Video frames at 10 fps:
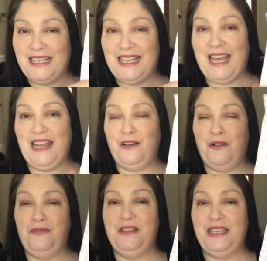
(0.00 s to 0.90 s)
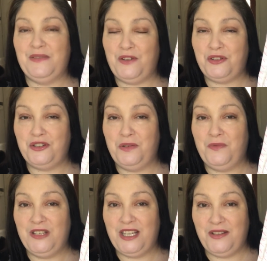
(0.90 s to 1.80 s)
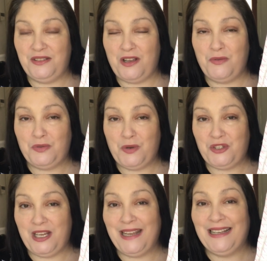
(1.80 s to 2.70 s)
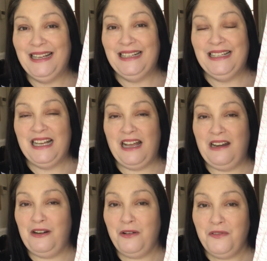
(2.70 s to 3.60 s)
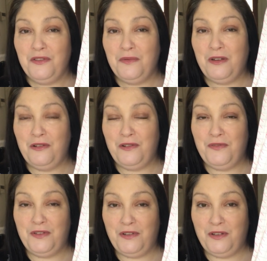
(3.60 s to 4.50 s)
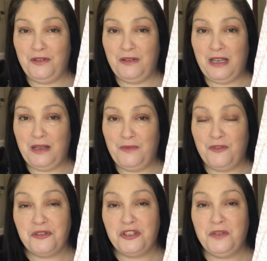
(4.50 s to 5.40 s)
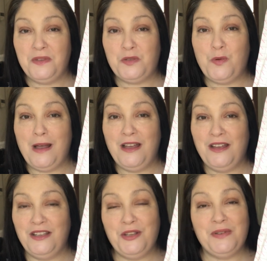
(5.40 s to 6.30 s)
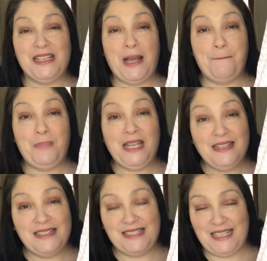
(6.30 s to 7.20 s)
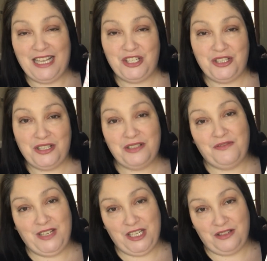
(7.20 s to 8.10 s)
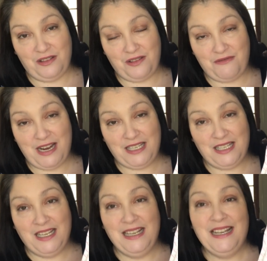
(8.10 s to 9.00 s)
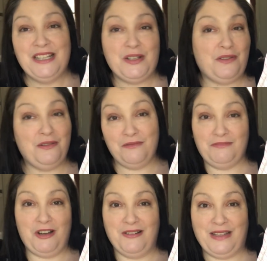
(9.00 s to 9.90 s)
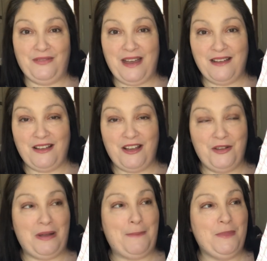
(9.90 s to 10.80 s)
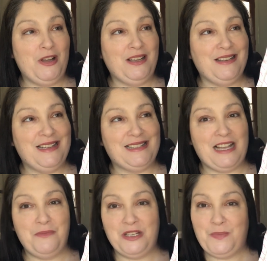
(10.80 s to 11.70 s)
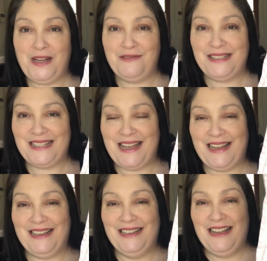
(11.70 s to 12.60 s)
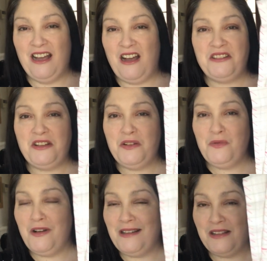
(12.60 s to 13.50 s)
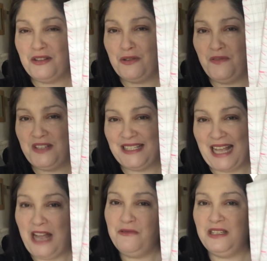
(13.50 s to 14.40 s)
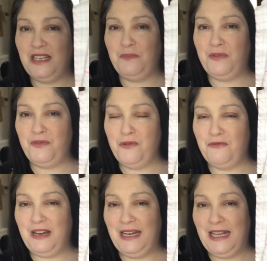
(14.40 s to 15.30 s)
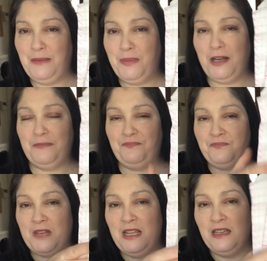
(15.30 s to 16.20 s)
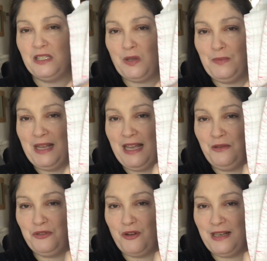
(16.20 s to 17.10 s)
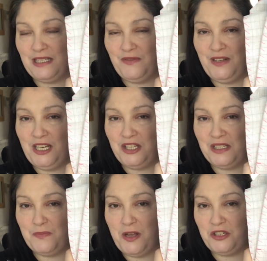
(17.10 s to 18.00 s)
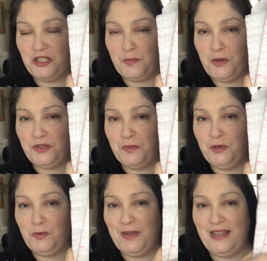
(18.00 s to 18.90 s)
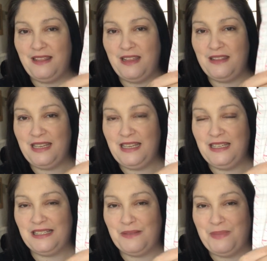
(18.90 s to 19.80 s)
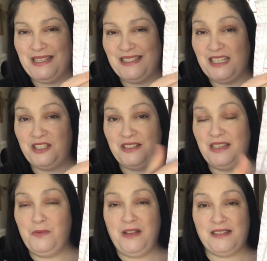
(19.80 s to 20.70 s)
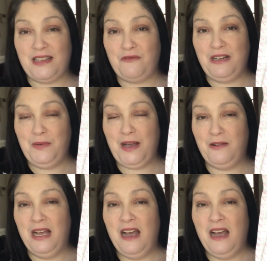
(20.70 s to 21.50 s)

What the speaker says: Again, on these Flosstube videos that I was watching, a lot of the Flosstubers were using a pin stitch to finish the thread. So I thought I'll give that a go, and my goodness, how much better is that? I don't know why I'd sort of discounted it before really, but so I'm now trying to finish as much as possible with these pin stitches, and it works out really well.